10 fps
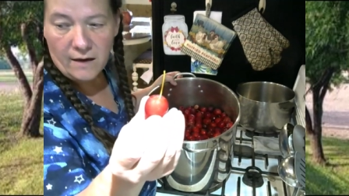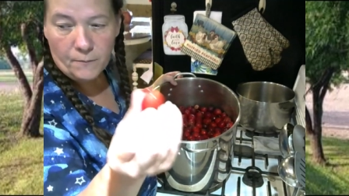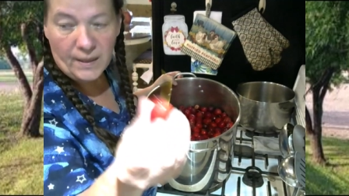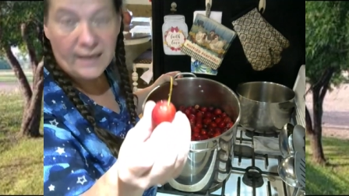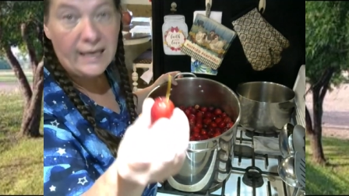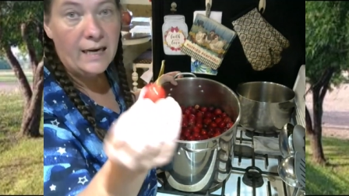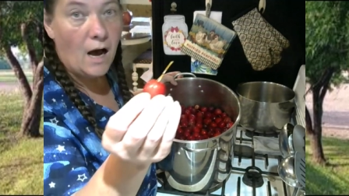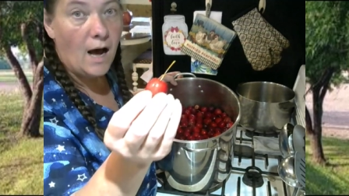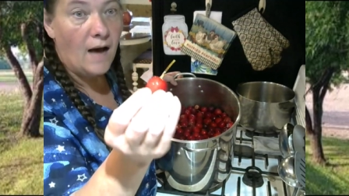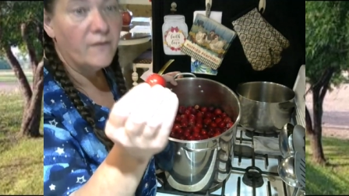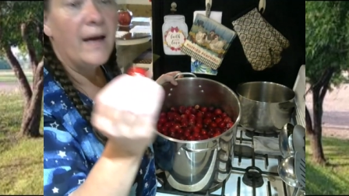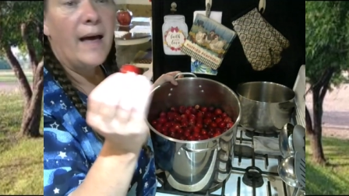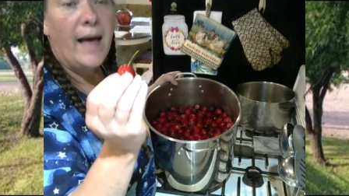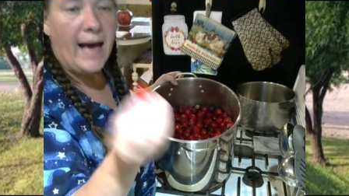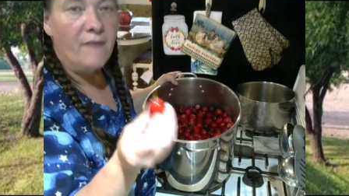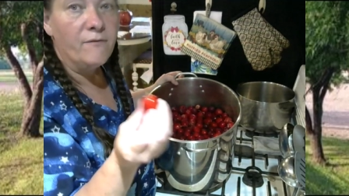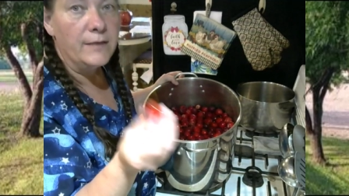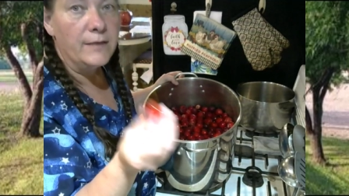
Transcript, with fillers: of picking off every